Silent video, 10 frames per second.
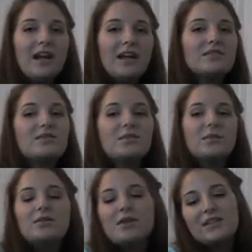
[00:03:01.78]
class,
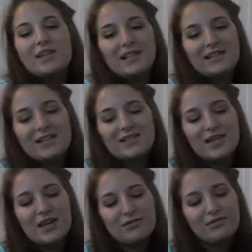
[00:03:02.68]
when you have to dissect
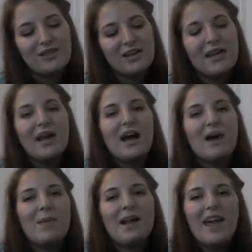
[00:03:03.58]
stuff,
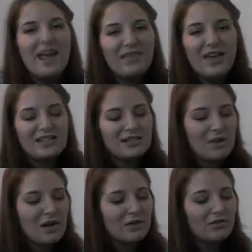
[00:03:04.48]
I hate that
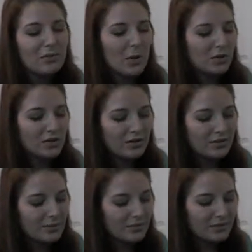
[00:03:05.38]
smell of
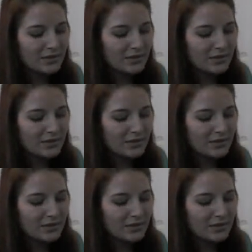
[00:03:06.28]
ammonia,